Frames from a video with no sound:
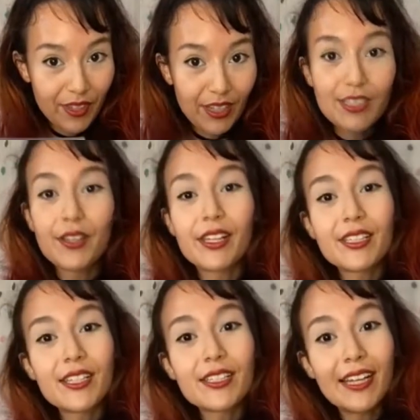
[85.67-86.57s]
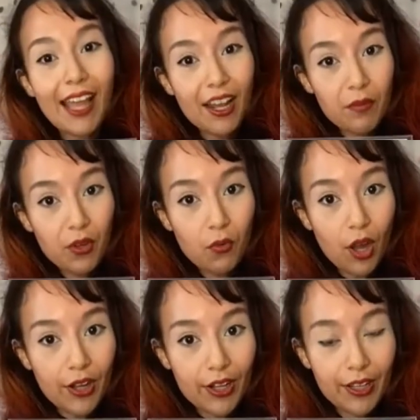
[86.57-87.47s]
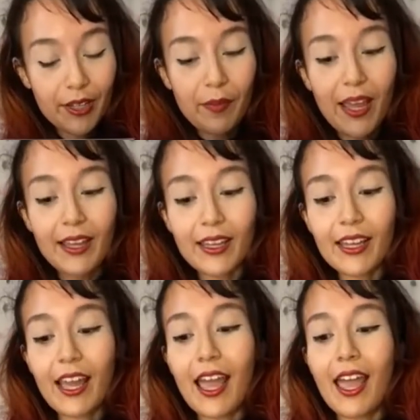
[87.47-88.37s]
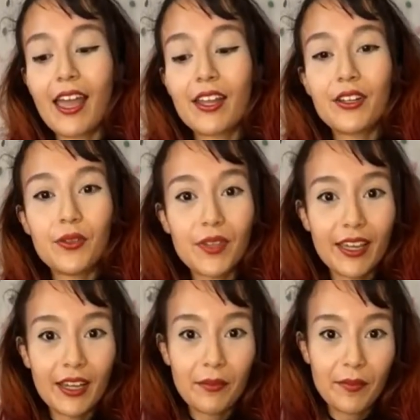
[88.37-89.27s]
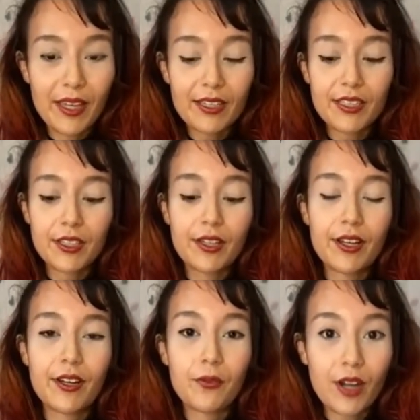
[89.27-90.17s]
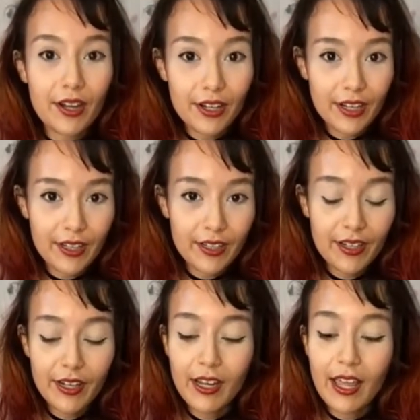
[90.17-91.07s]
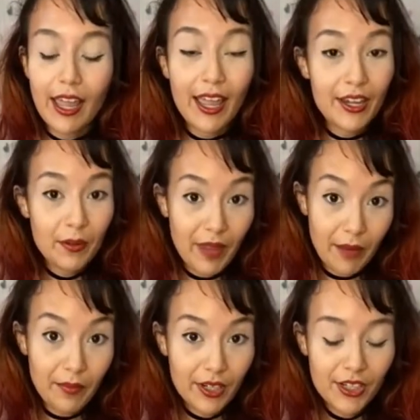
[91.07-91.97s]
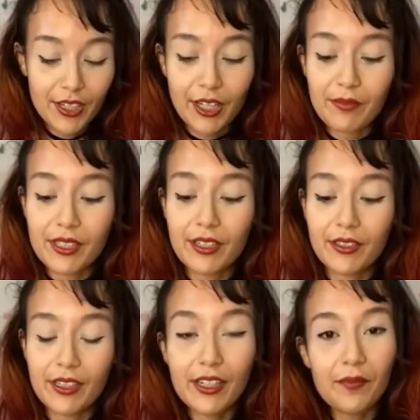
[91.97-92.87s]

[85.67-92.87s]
So this is an edible watercolor packet and you can mix your watercolor and your paintbrush that comes included.